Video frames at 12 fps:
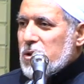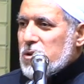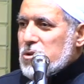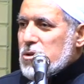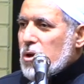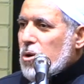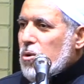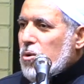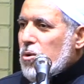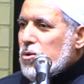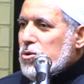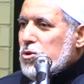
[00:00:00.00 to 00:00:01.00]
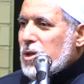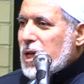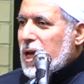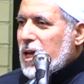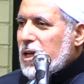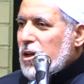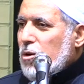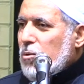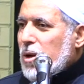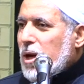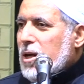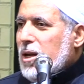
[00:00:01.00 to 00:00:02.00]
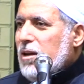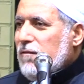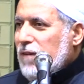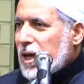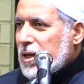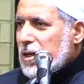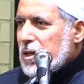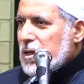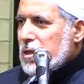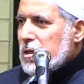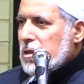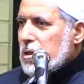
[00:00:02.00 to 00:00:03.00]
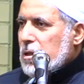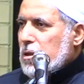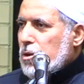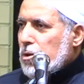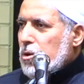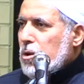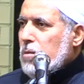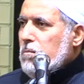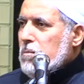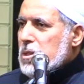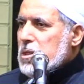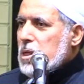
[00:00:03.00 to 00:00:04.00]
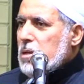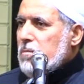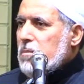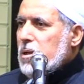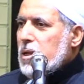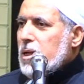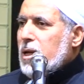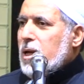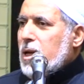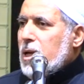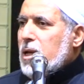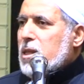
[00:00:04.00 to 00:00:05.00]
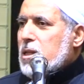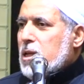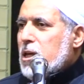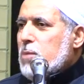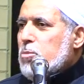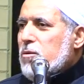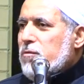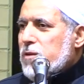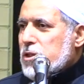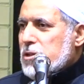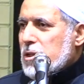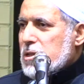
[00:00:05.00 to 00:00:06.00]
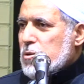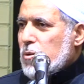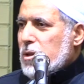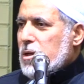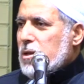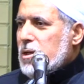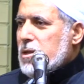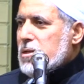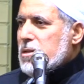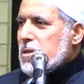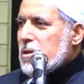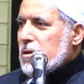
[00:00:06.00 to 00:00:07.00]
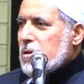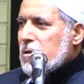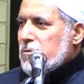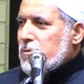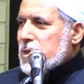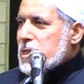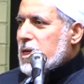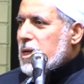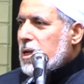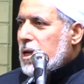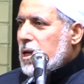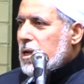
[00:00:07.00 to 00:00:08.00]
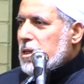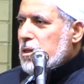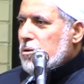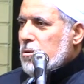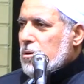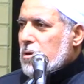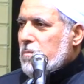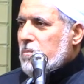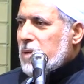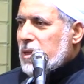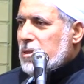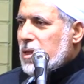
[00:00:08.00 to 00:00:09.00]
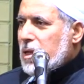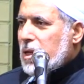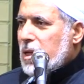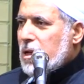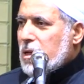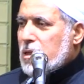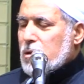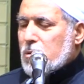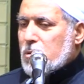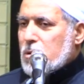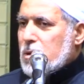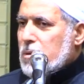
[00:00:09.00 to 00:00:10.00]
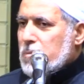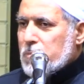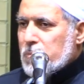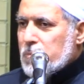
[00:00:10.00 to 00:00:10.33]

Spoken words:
So today we are inviting all Muslim healthcare professionals, whether it is physical health or mental health or